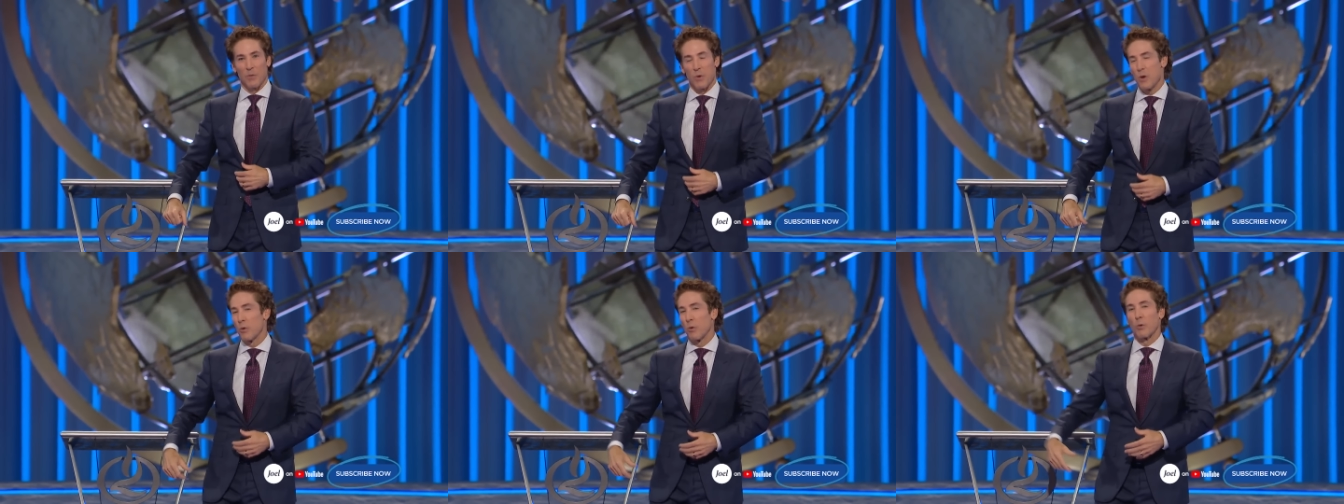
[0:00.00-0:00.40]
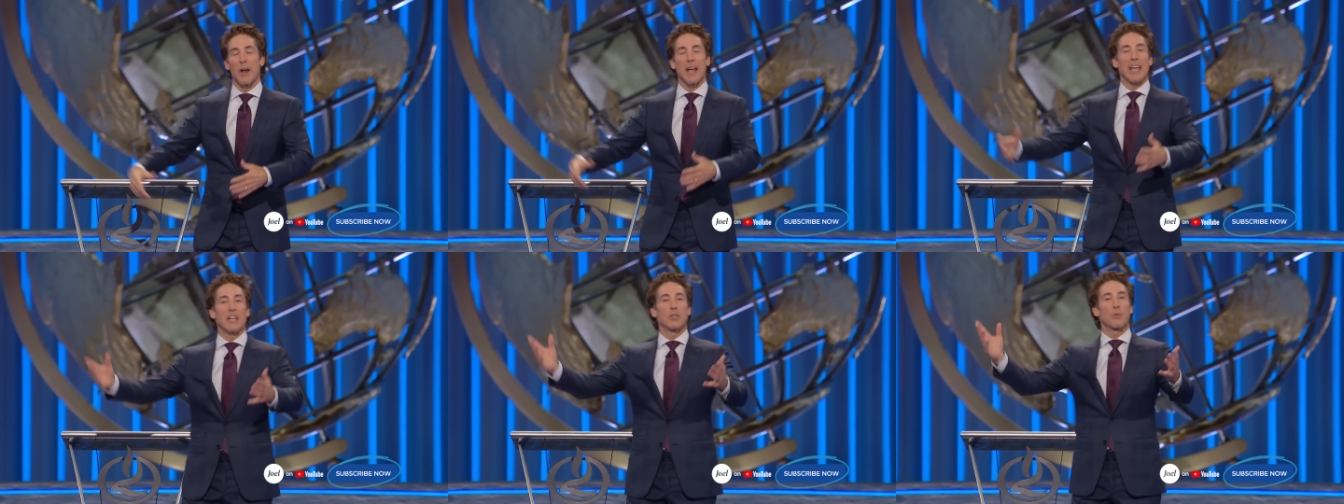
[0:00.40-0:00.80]
We were
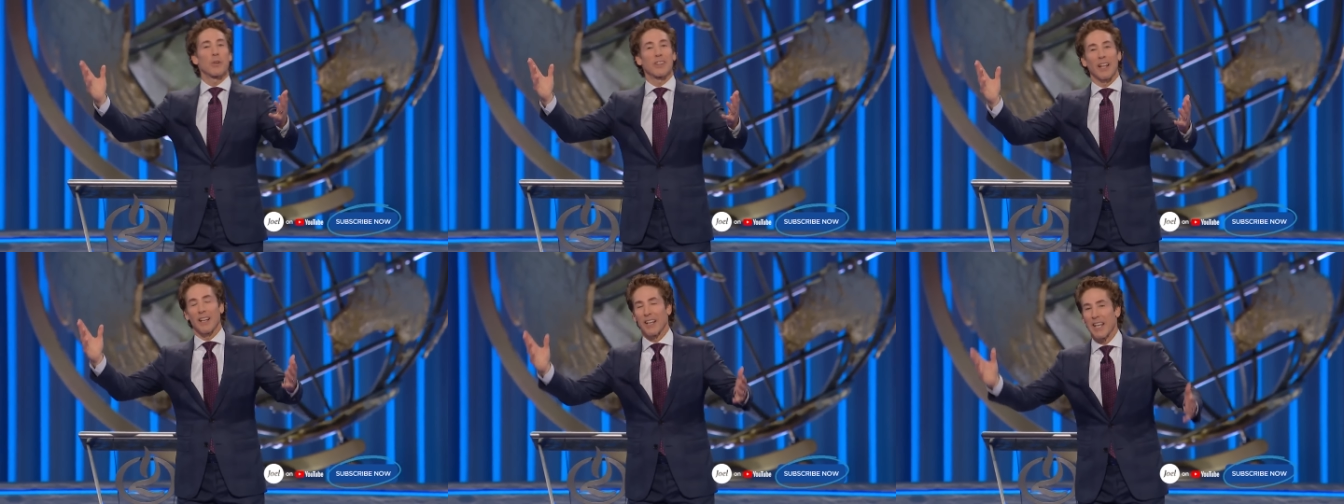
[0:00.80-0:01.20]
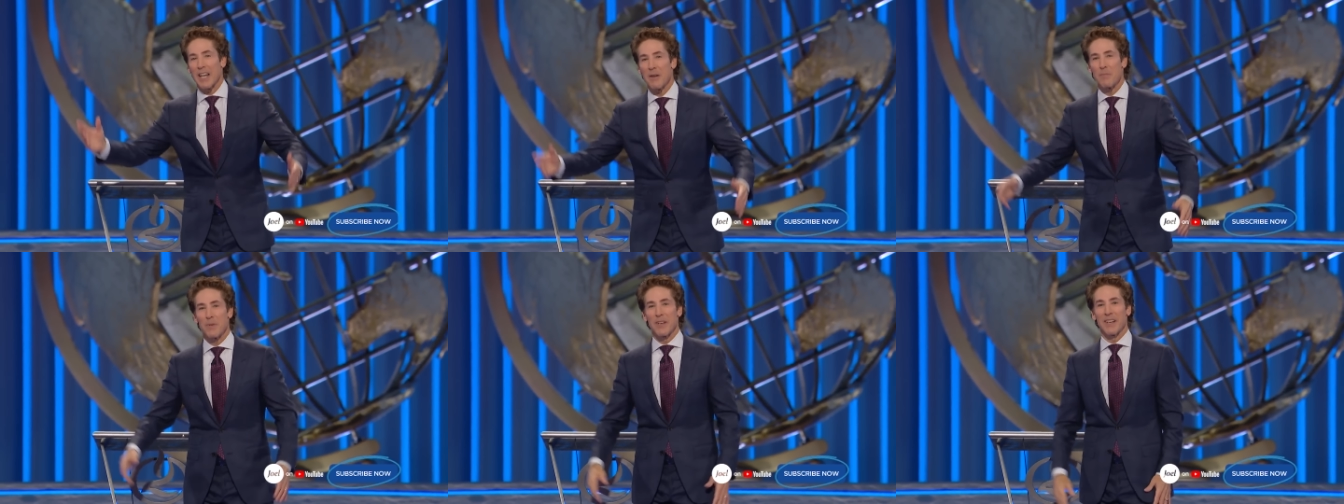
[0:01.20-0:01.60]
raised with a
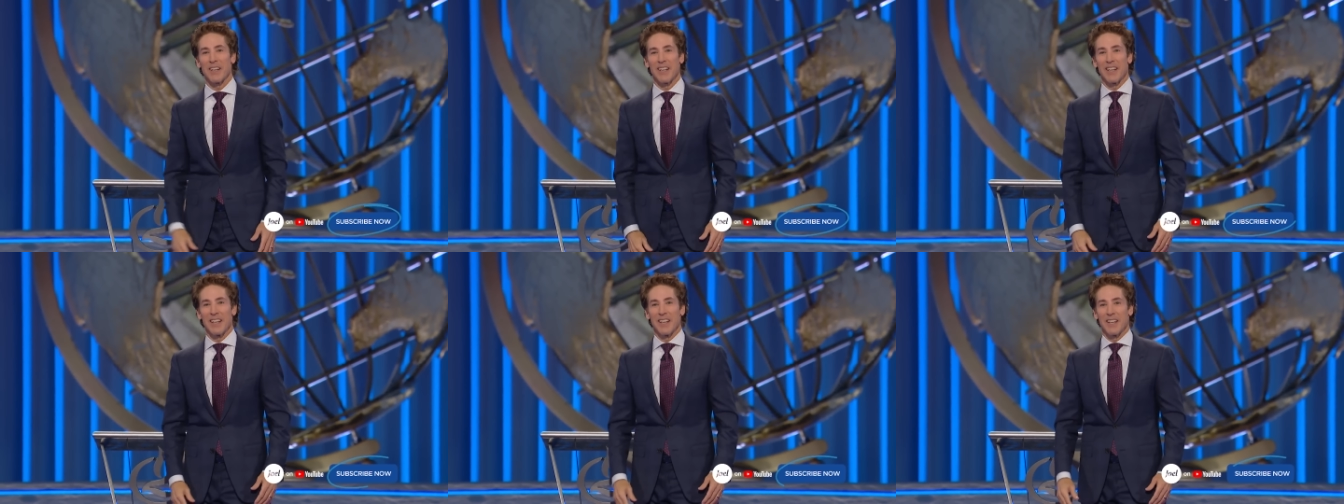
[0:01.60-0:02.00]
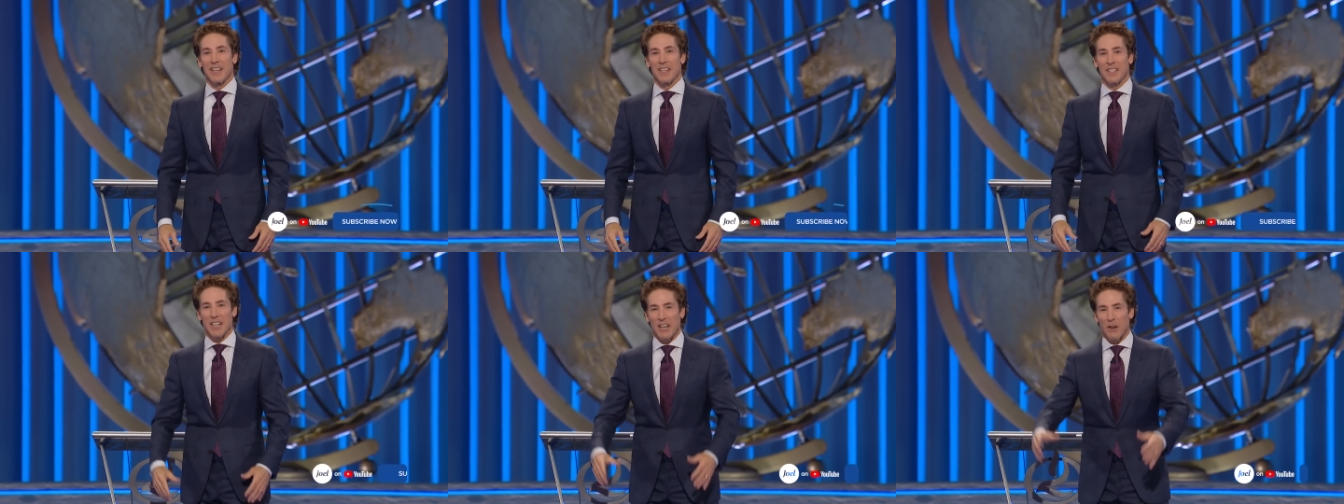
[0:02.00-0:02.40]
limp, and
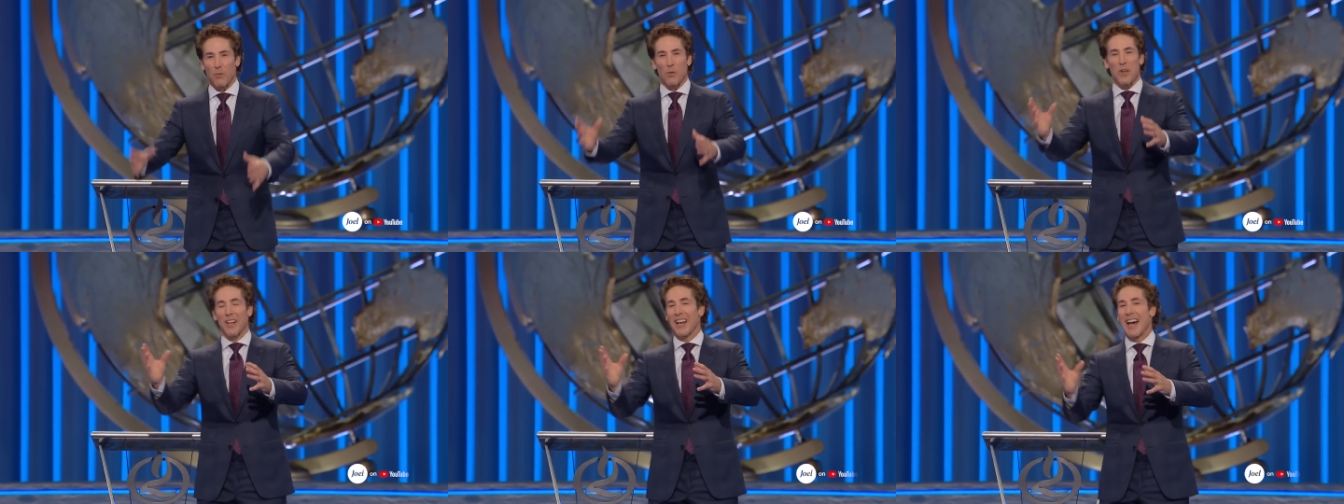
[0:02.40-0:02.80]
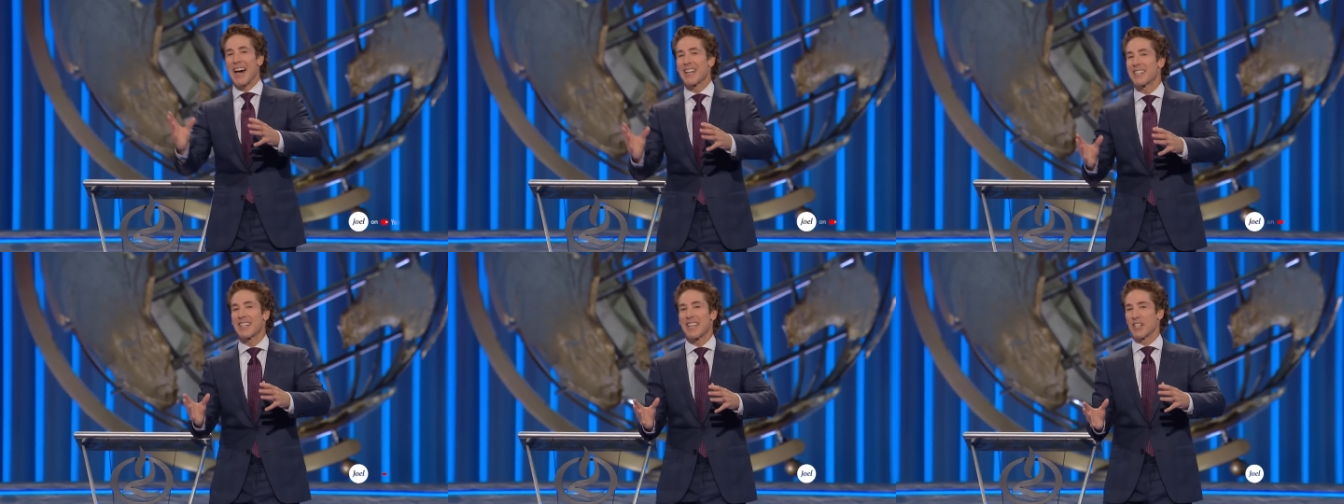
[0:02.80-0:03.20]
instead of
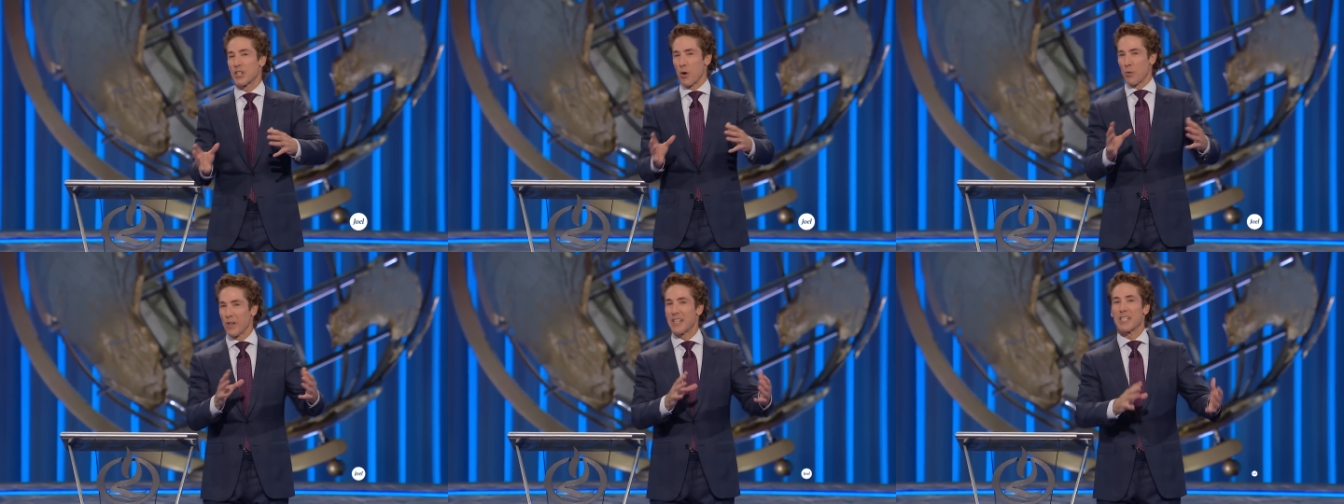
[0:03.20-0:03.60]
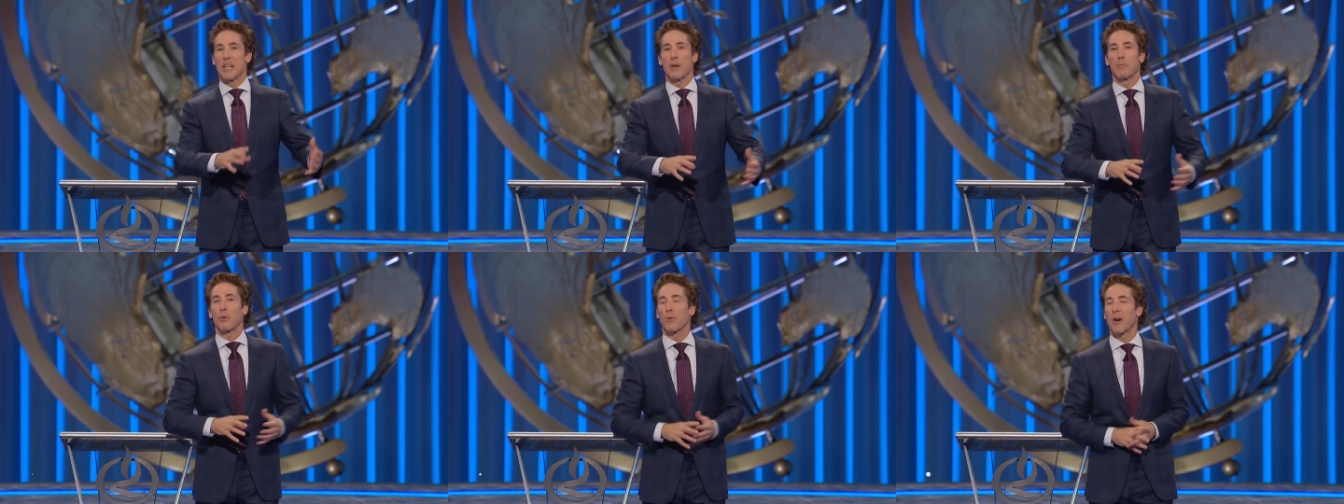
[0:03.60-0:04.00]
realizing it's only
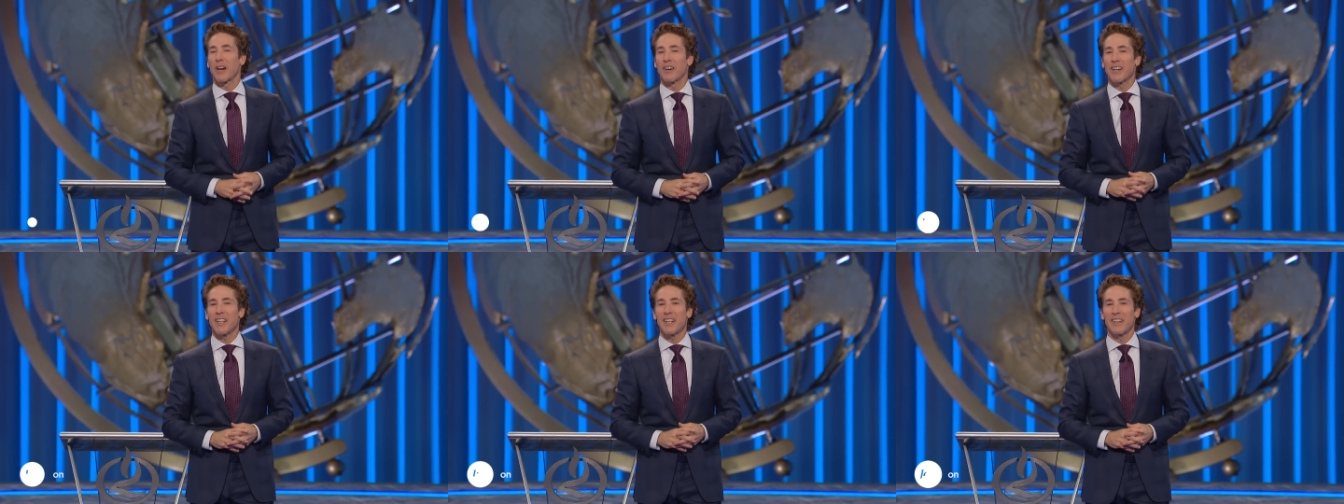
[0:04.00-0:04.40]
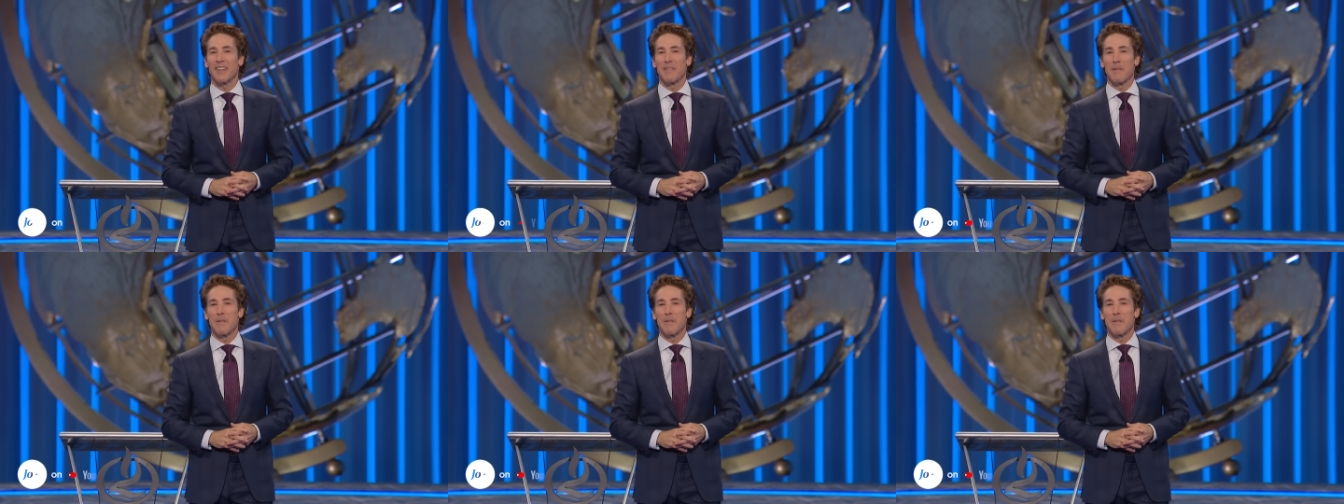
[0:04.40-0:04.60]
temporary,